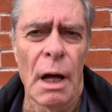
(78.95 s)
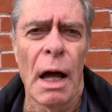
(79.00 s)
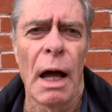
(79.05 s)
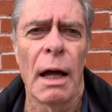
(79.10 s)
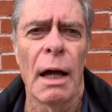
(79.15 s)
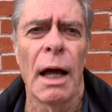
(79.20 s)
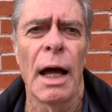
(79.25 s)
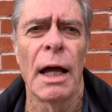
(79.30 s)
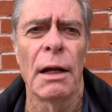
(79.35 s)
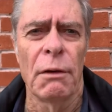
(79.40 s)

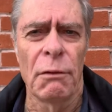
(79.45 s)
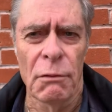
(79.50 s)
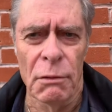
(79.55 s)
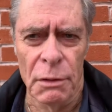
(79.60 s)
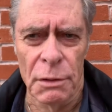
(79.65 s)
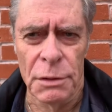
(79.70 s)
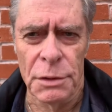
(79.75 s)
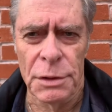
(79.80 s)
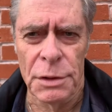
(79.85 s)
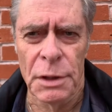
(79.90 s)

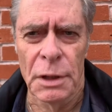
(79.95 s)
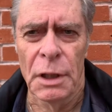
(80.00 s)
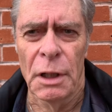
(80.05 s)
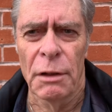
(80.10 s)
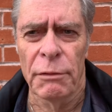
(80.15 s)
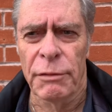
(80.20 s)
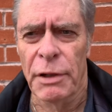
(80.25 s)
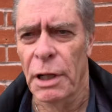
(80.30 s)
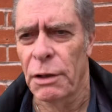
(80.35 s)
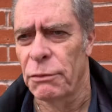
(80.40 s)
hundreds
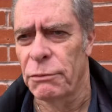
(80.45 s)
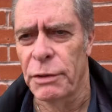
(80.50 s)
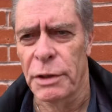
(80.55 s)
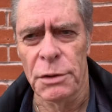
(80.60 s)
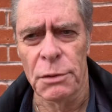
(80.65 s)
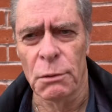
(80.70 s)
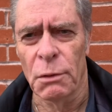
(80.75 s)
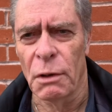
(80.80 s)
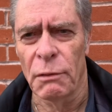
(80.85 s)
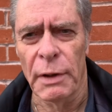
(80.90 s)
of countries
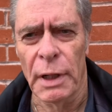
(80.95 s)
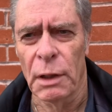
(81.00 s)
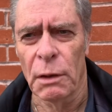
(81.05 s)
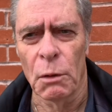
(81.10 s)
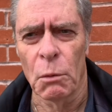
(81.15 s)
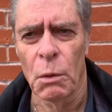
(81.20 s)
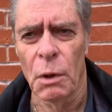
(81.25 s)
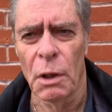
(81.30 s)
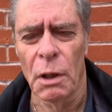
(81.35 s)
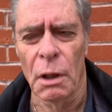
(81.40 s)
all around the
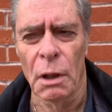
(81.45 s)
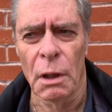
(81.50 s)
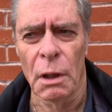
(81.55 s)
world.